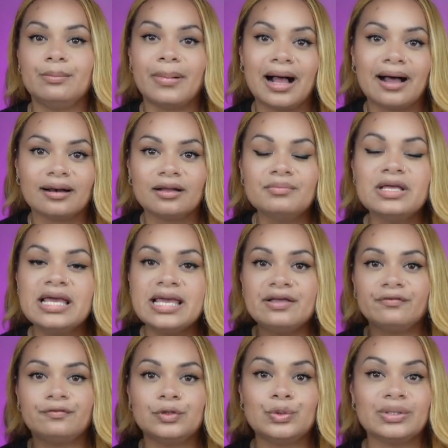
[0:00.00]
bottom,
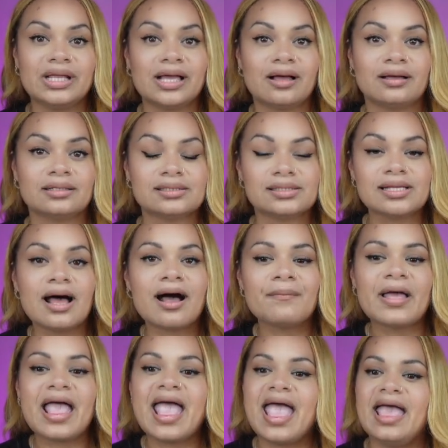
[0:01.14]
floating on top.
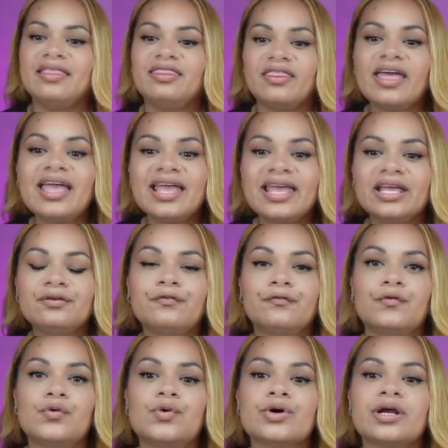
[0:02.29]
And then
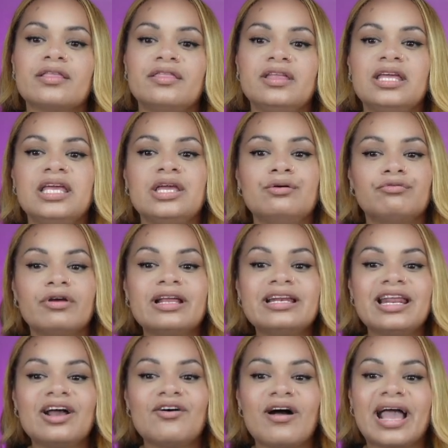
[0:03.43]
for the ring
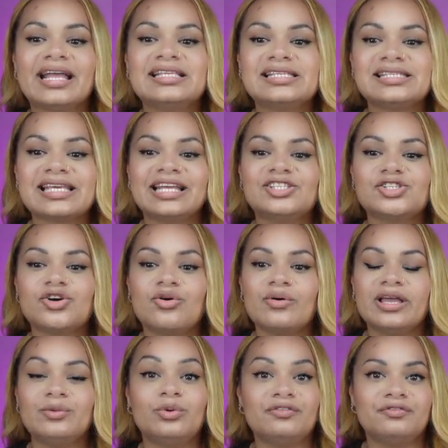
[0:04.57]
nail, I decided to go
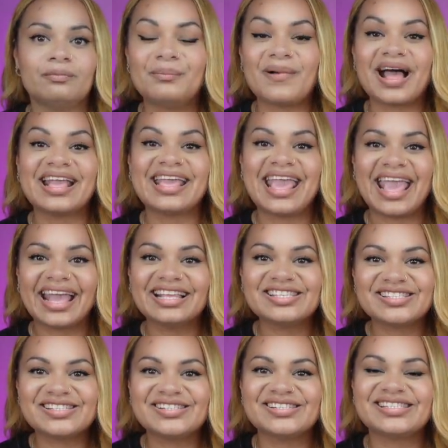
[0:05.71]
in with my
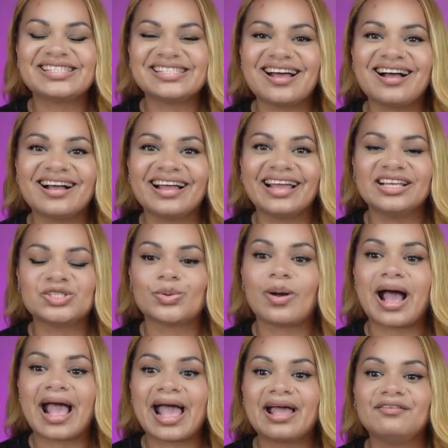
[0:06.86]
Cancer sign. So
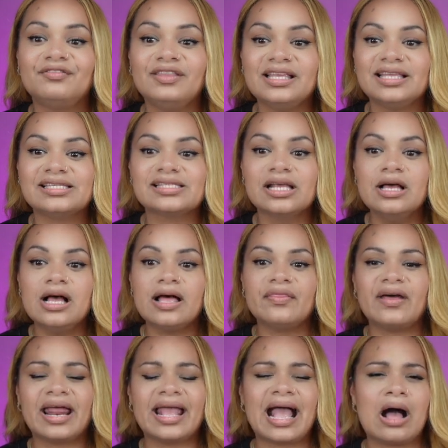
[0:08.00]
I have these
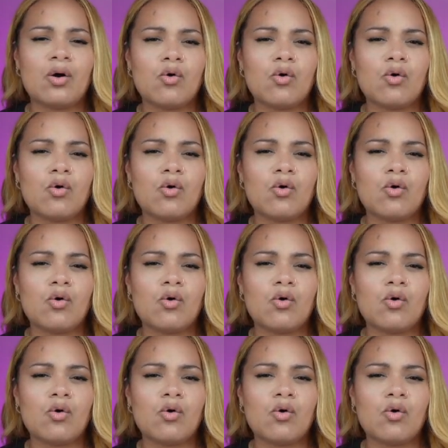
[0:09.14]
that I got